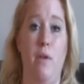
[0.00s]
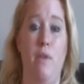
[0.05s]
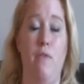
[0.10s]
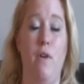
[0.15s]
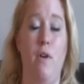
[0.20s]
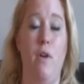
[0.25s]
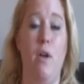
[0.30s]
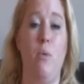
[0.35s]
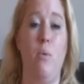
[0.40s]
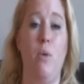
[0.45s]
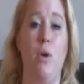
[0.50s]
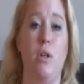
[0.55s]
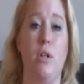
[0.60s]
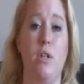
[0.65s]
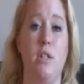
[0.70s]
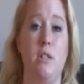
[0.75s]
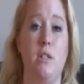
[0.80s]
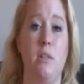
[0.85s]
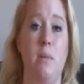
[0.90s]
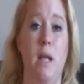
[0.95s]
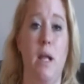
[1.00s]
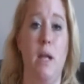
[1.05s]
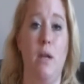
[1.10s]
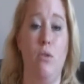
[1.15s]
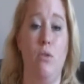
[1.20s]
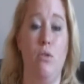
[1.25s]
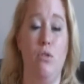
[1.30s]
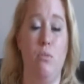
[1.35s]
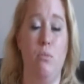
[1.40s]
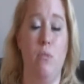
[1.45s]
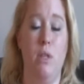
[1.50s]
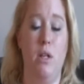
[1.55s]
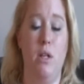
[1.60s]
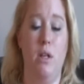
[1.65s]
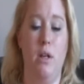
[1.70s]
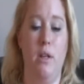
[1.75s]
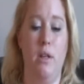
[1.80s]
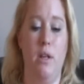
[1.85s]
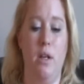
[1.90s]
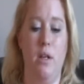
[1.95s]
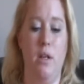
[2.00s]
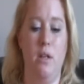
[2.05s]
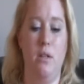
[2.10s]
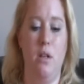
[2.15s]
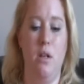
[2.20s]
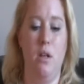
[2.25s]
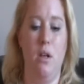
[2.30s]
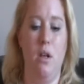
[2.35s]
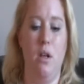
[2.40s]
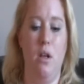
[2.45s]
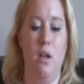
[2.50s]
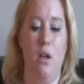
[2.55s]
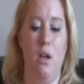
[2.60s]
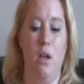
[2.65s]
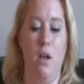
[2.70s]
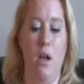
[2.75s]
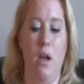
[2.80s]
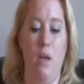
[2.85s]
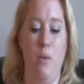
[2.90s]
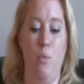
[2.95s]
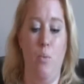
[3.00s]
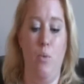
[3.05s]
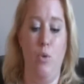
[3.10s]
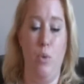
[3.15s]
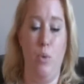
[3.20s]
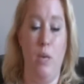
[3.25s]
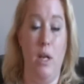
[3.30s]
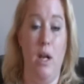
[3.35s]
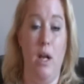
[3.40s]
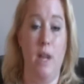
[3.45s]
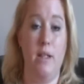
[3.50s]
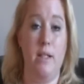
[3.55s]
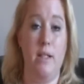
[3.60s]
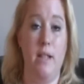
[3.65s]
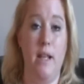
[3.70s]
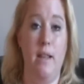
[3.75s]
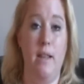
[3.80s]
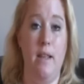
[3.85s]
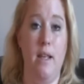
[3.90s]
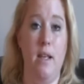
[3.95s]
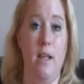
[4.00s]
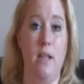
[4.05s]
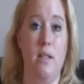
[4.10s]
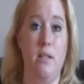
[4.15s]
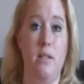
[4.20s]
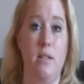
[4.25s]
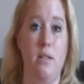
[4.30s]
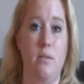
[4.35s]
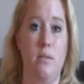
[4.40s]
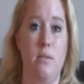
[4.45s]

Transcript: fireworks display or something like that, and would we like to take the kids?